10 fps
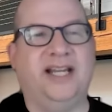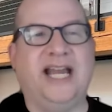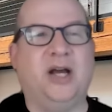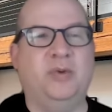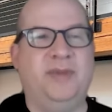Like,
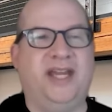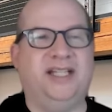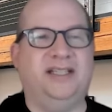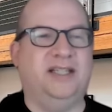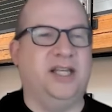how do we make
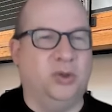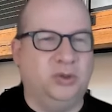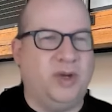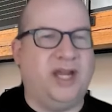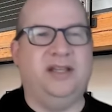it the
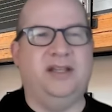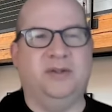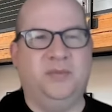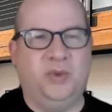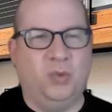old way,
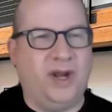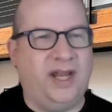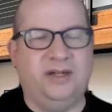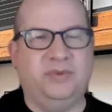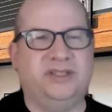the
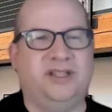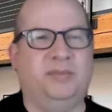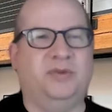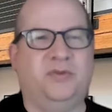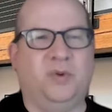way that it was
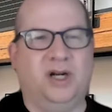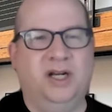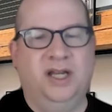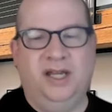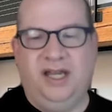done
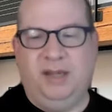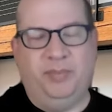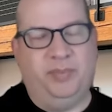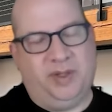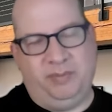before,
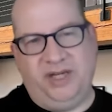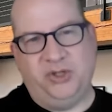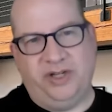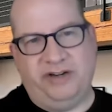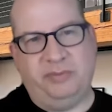but make
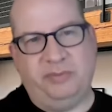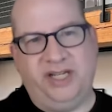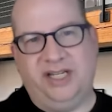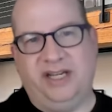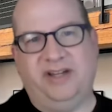sure that
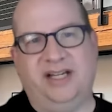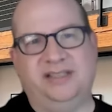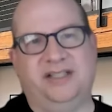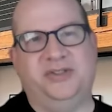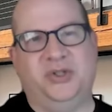everybody can have
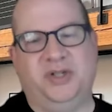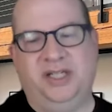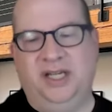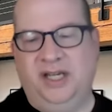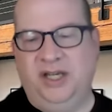access to it.